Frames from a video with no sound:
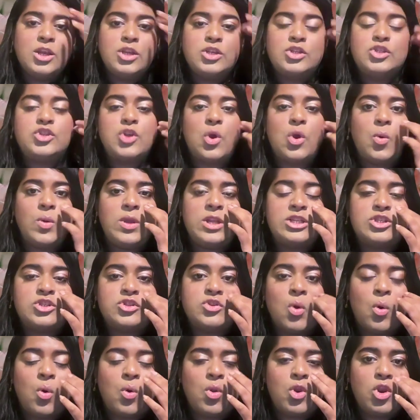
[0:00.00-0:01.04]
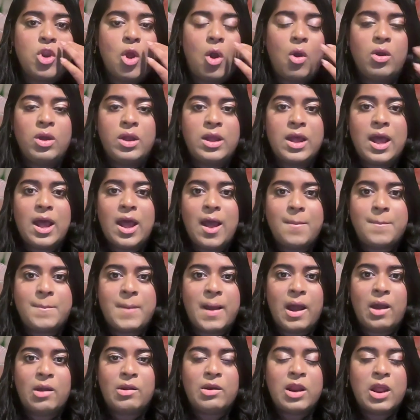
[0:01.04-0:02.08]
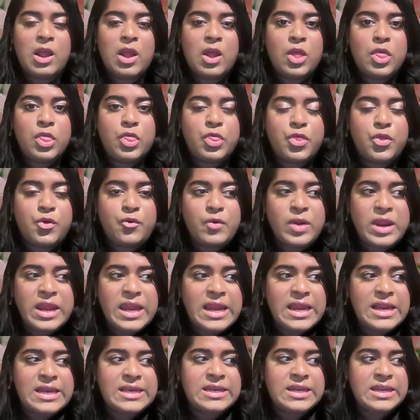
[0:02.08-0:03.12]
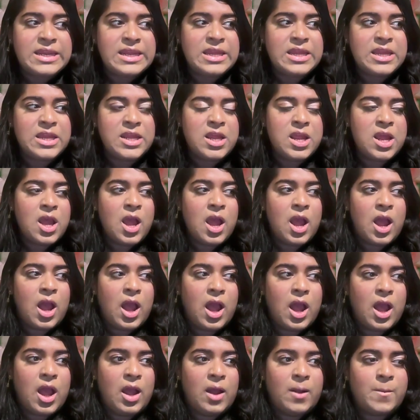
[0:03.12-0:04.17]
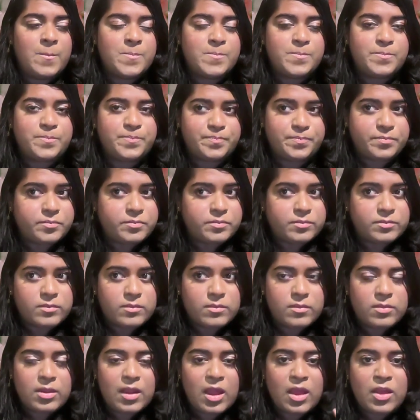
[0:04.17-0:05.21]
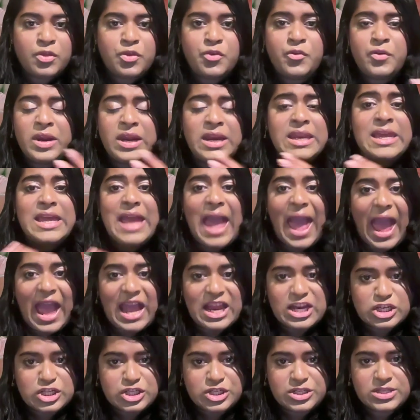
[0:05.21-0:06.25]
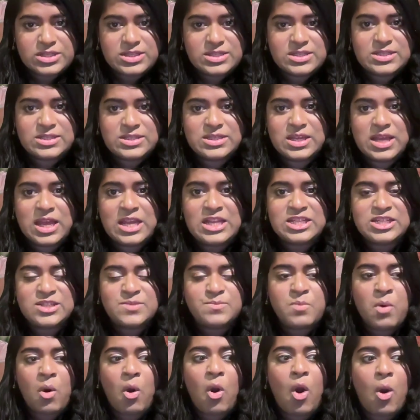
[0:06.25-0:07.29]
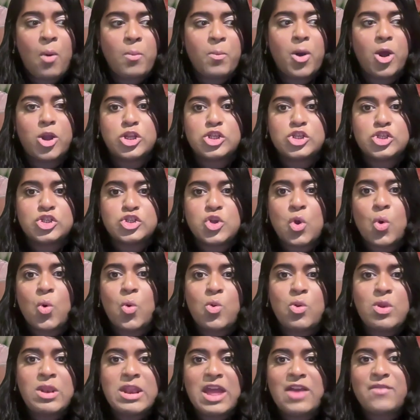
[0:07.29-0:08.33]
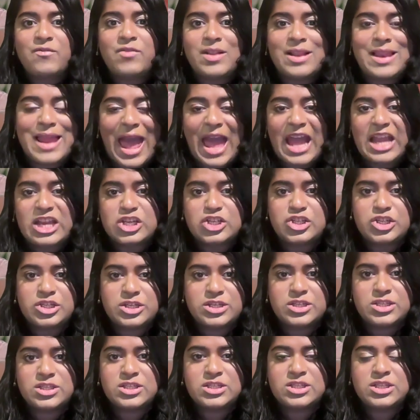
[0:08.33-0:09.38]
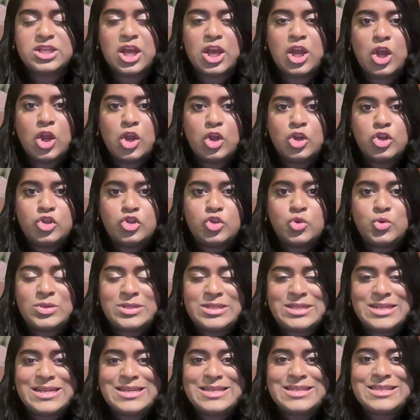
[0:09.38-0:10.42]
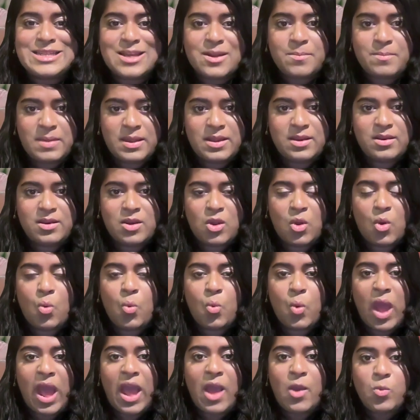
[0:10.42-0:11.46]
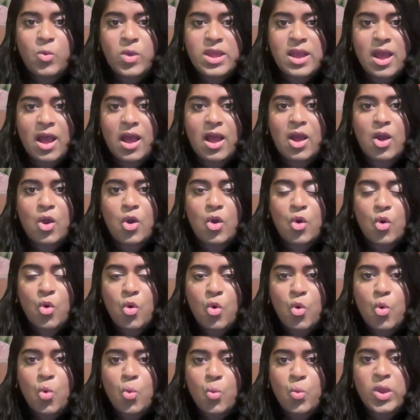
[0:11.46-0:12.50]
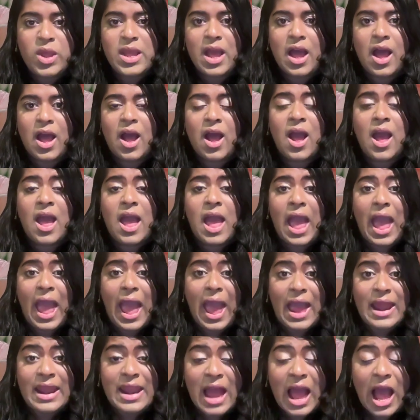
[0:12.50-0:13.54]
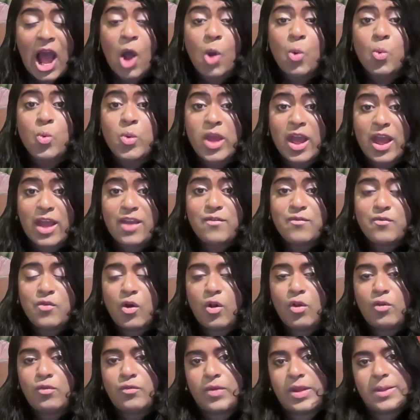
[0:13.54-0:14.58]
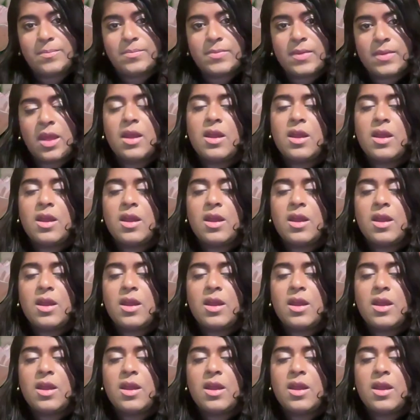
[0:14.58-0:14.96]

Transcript: So it's no longer about 3D 3D actions. It's more about soul level actions to determine where we are, who we are, and how we are evolving.